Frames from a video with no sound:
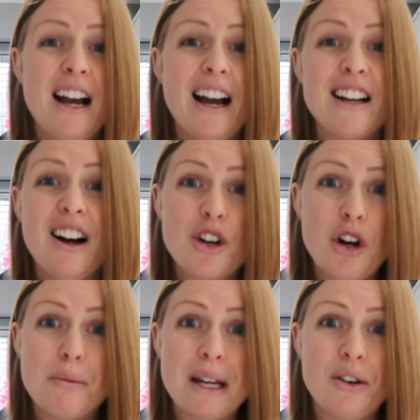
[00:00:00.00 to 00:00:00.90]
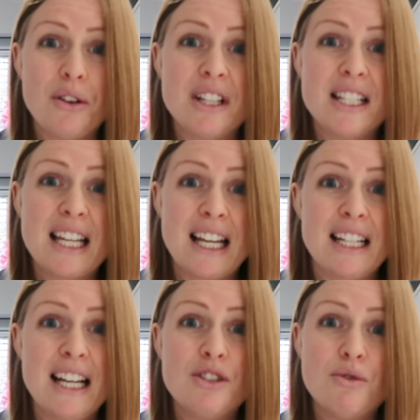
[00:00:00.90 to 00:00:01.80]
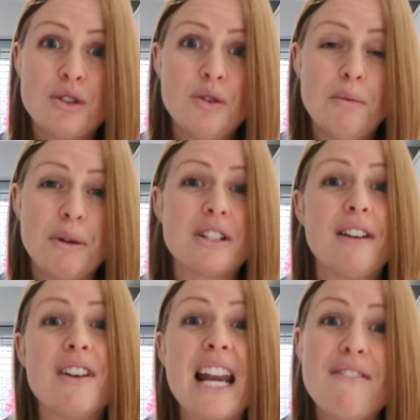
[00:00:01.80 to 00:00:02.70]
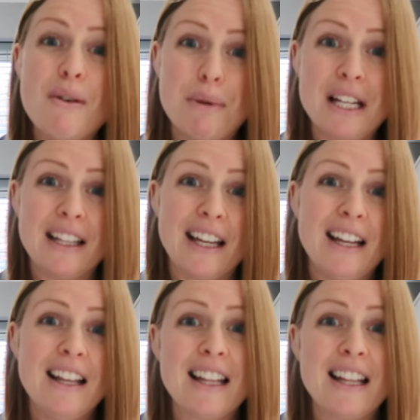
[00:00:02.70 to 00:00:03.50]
I can't comment on the Skegness Resort because I've never been there.